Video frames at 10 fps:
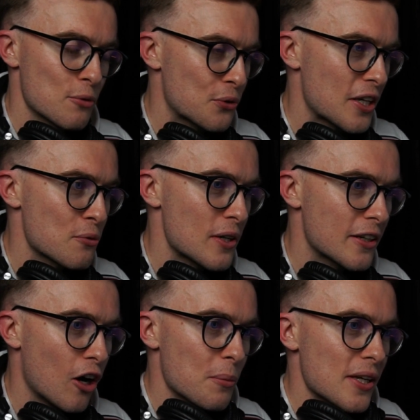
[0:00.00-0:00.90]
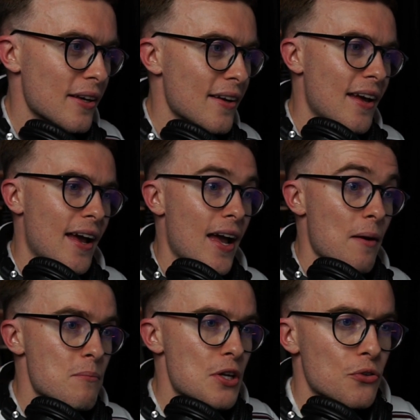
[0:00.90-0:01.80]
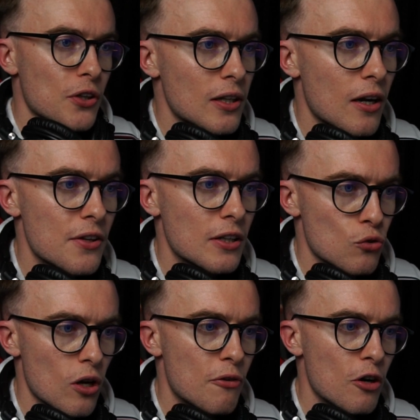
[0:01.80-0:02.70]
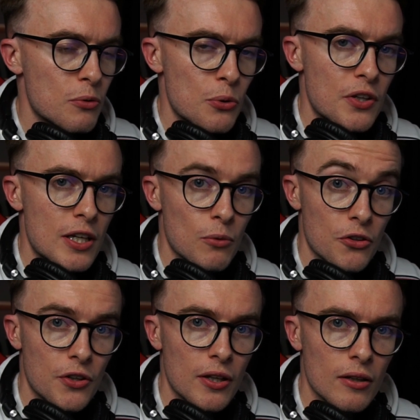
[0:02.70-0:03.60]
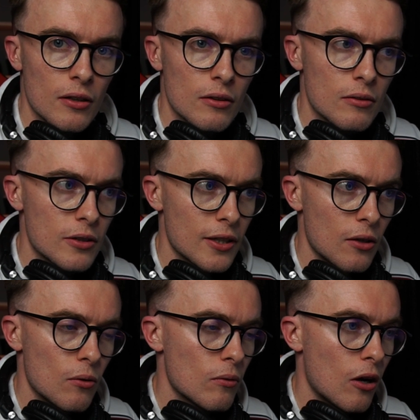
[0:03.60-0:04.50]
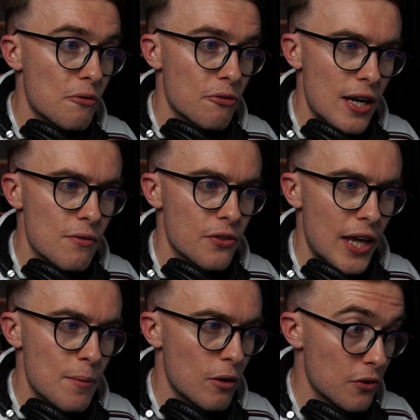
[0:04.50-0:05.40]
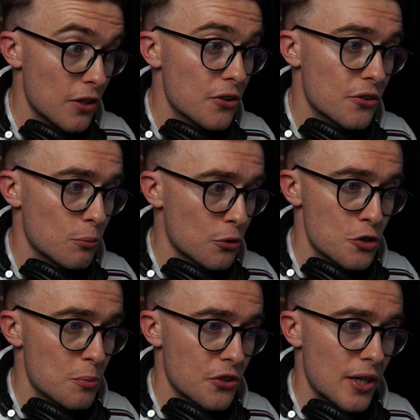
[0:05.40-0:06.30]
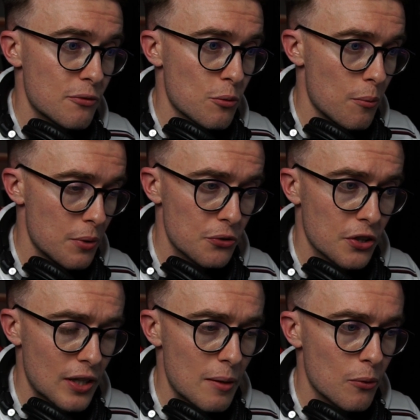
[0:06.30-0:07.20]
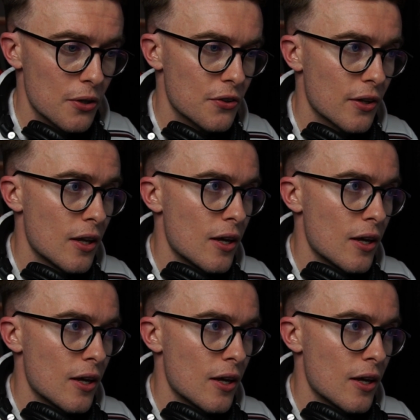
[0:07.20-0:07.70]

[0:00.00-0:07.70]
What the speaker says: Routine really got me. Musically, I think Drive Home and Routine were still, you know, I favoured them over this 100% from a music standpoint.